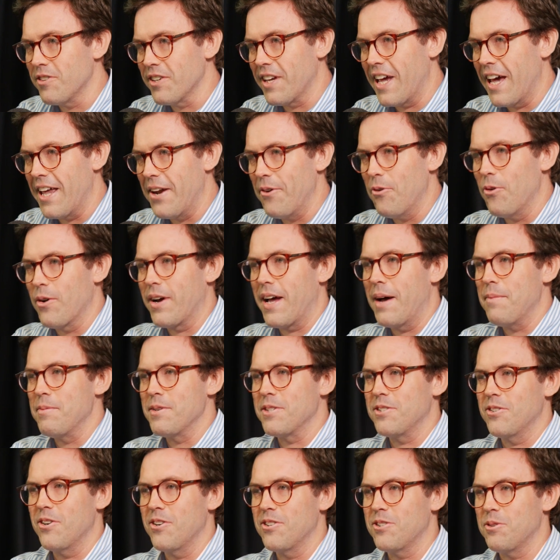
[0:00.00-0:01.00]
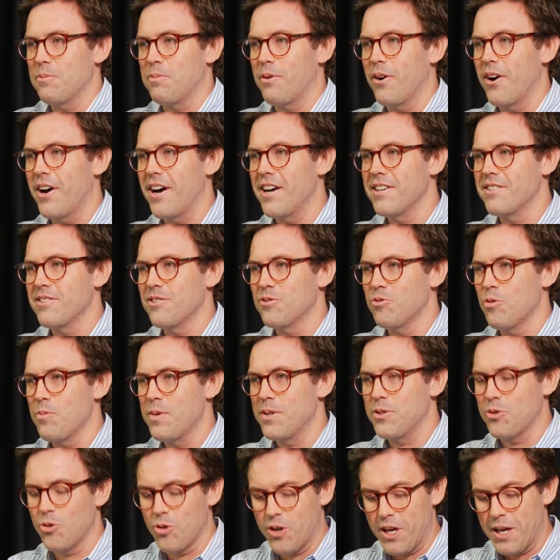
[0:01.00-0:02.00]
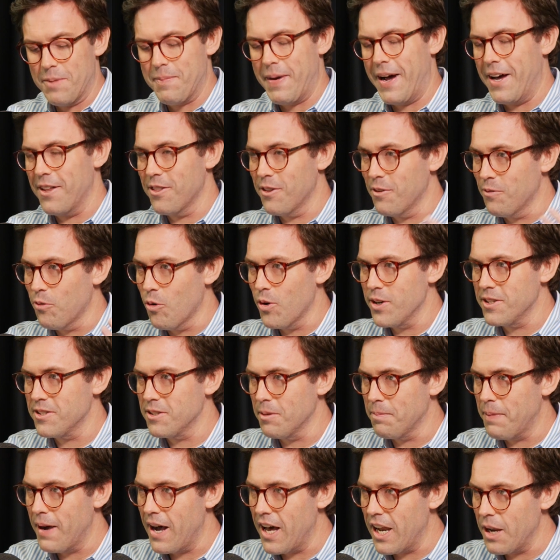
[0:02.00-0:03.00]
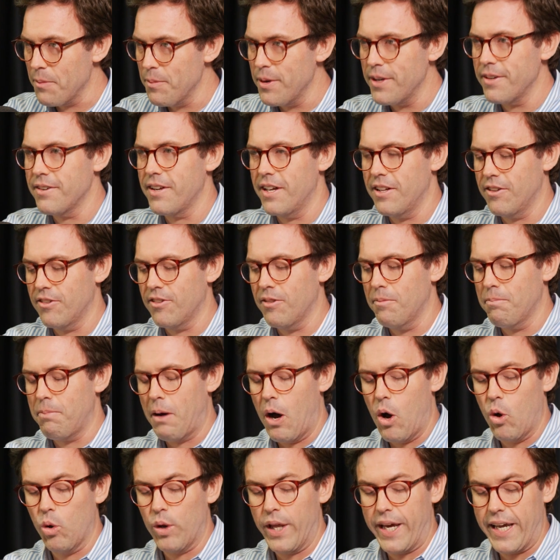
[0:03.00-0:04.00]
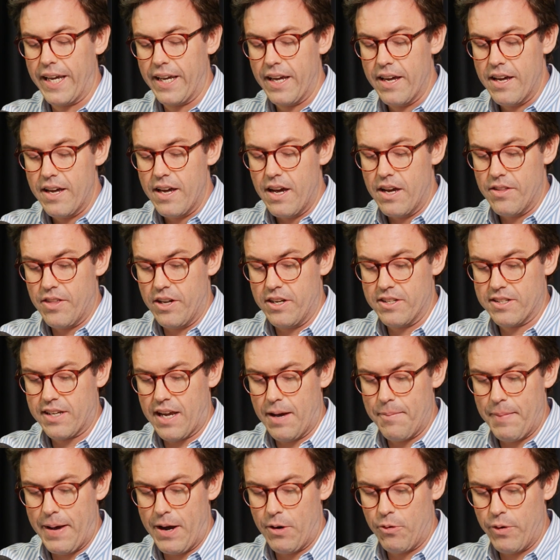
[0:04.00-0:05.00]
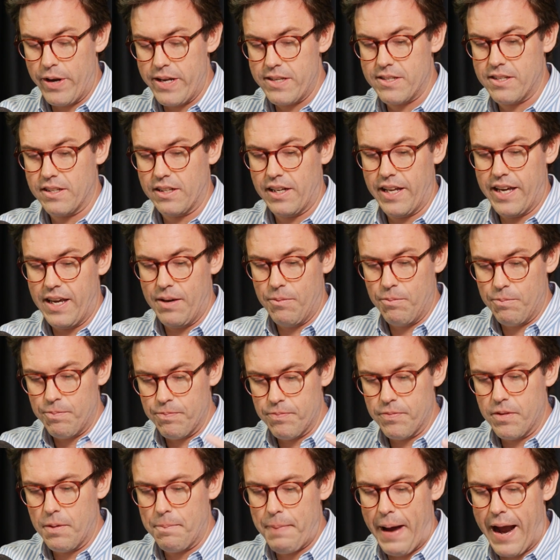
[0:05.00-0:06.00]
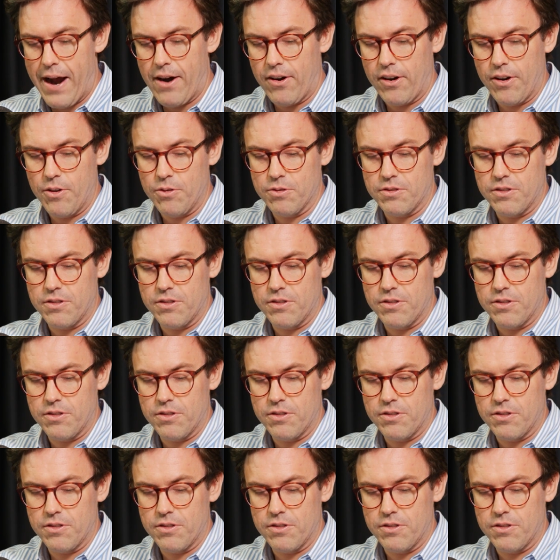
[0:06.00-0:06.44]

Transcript: again, it will come as no surprise as we'll be talking about the voice to Parliament and some polling that has come out recently and the parallels